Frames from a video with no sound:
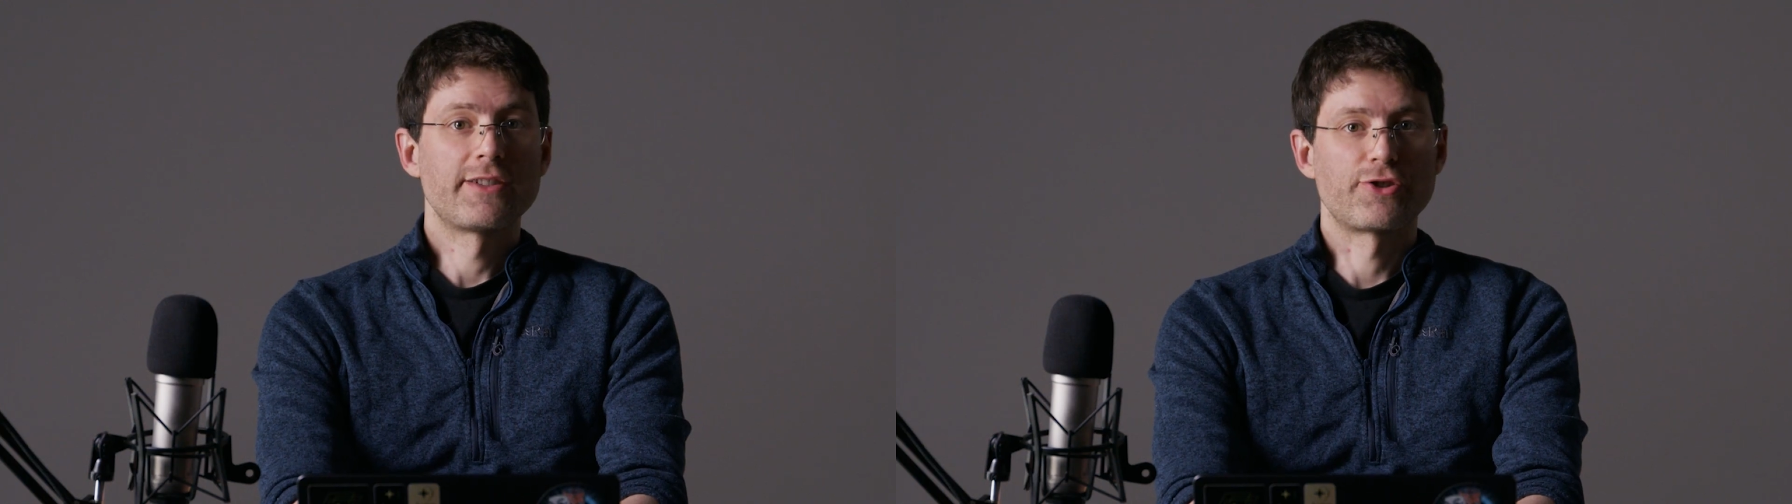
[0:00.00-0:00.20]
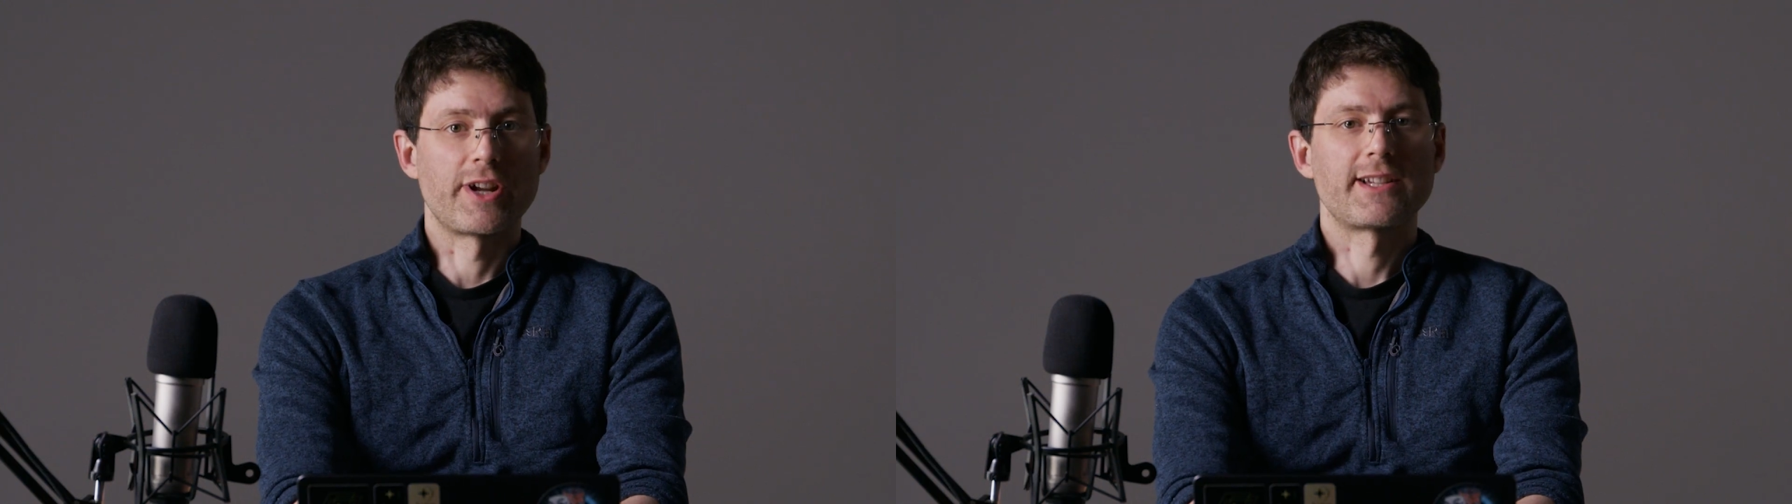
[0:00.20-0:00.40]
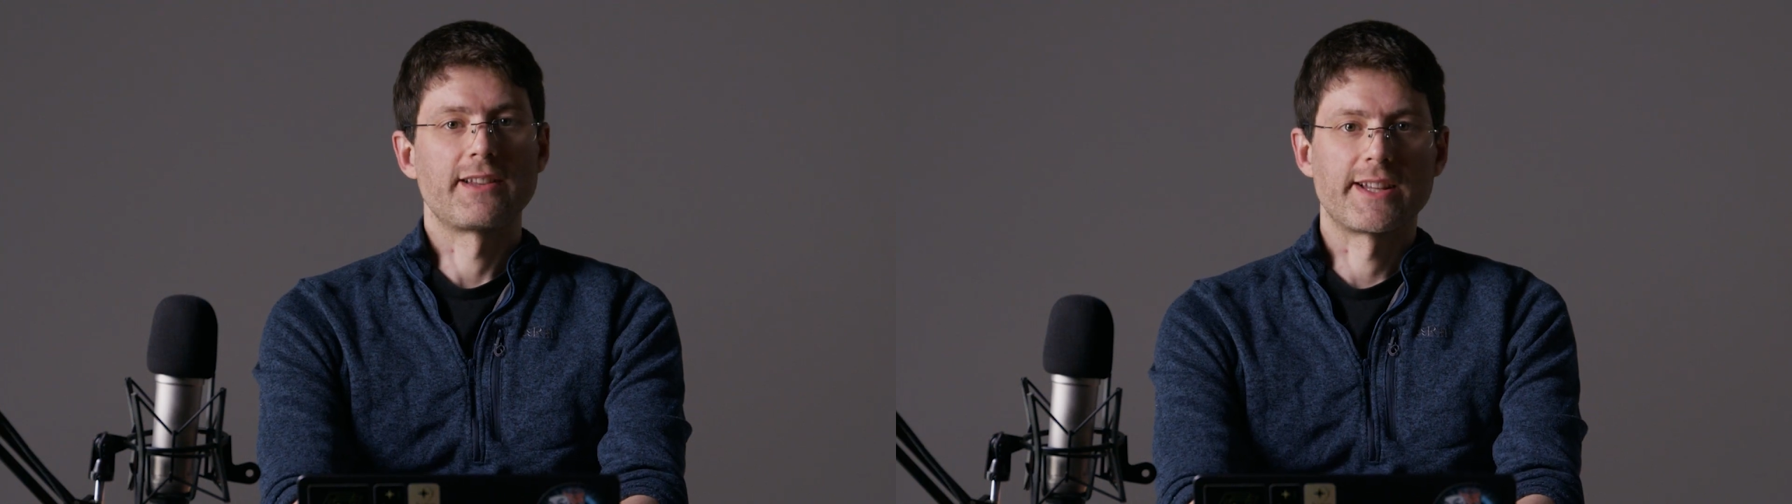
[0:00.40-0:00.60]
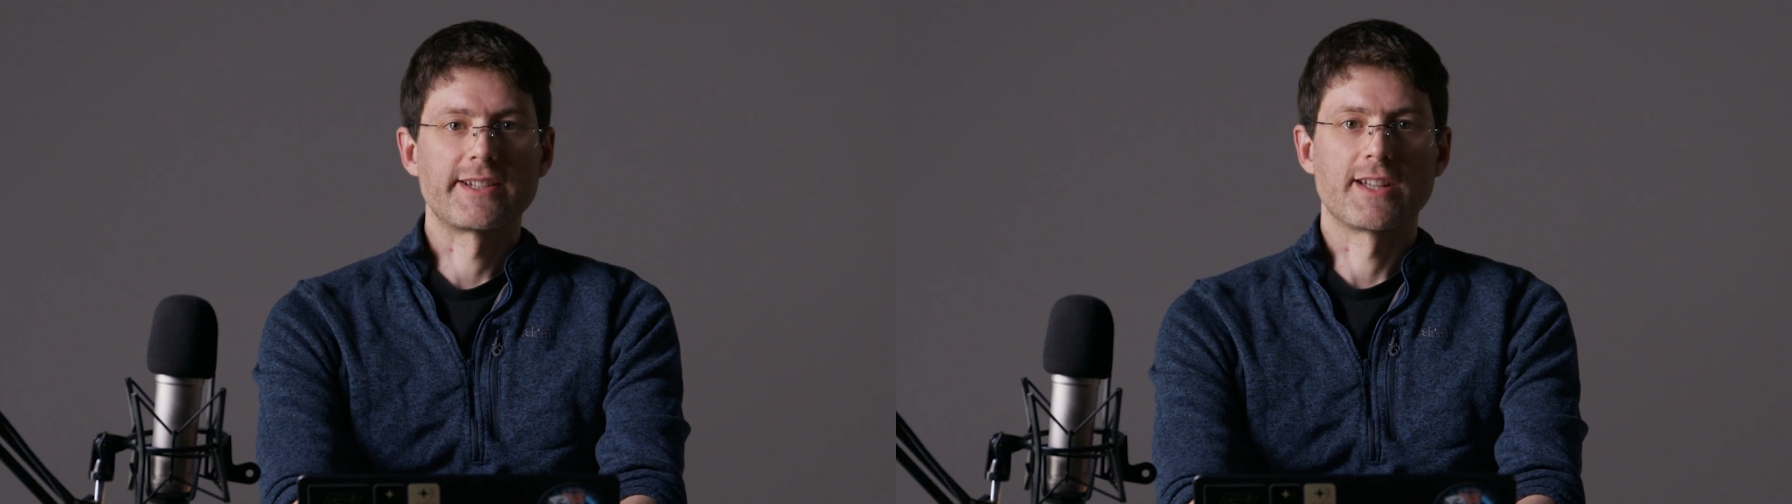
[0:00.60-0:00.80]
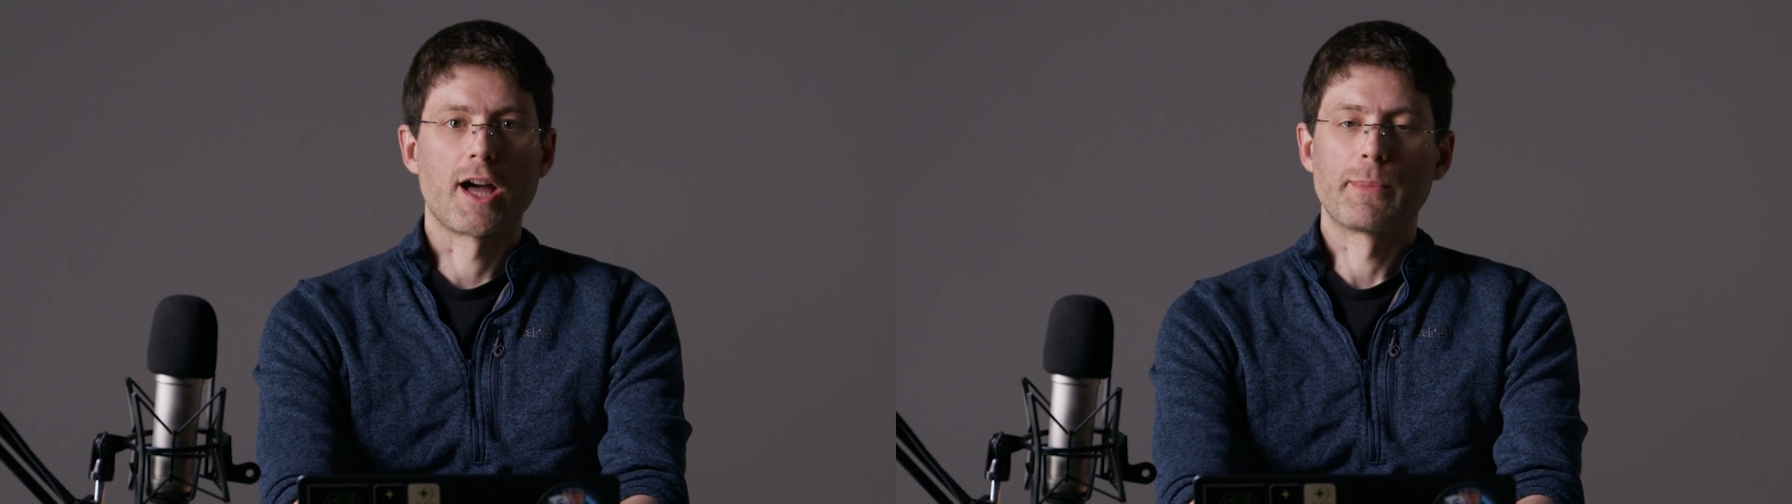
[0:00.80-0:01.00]
strict in this
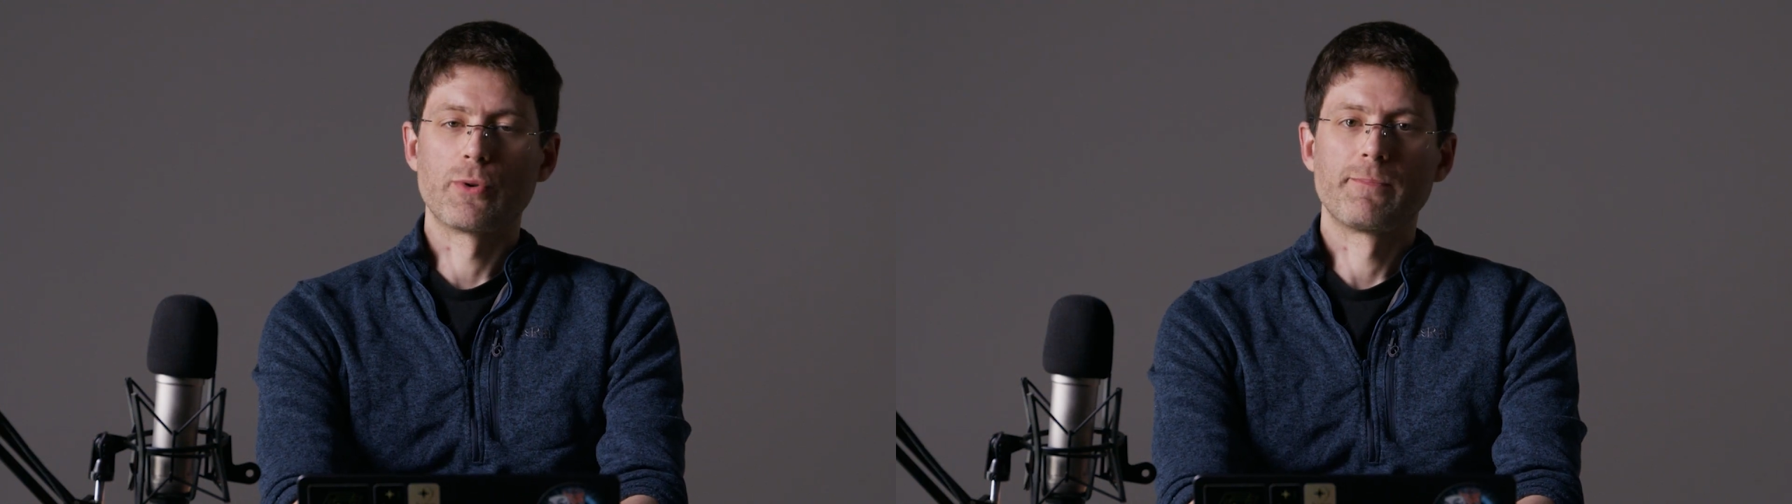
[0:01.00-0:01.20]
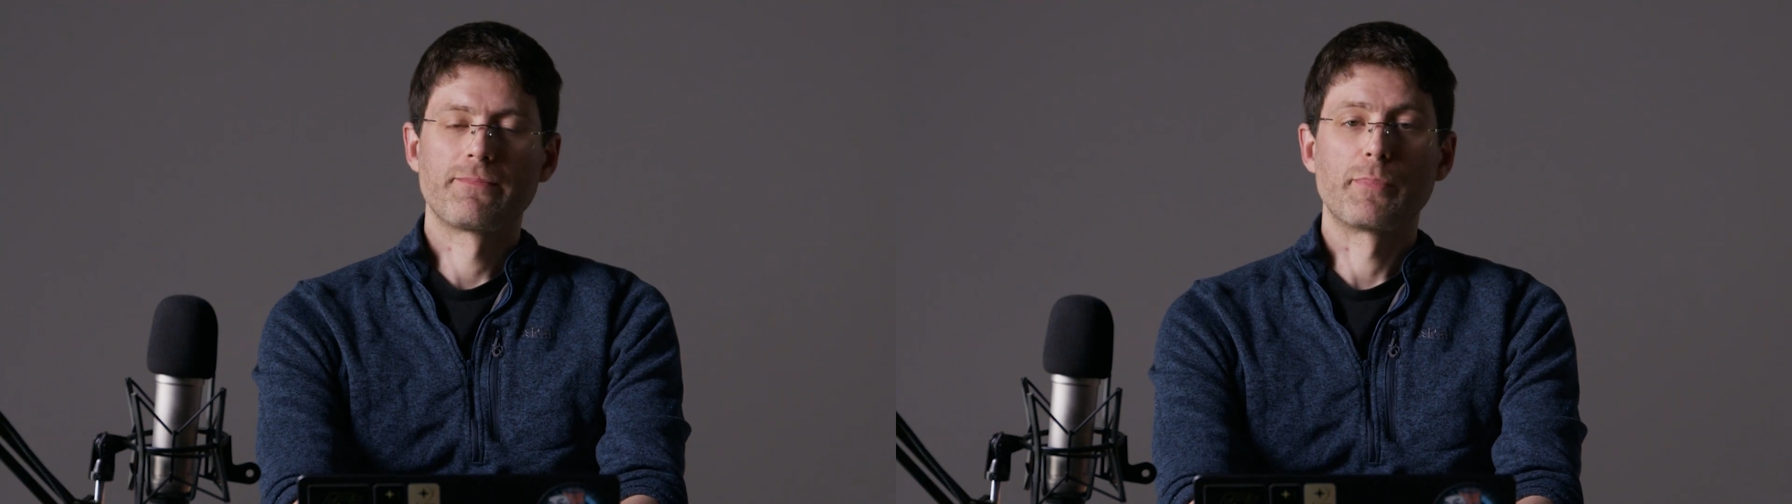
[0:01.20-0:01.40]
example,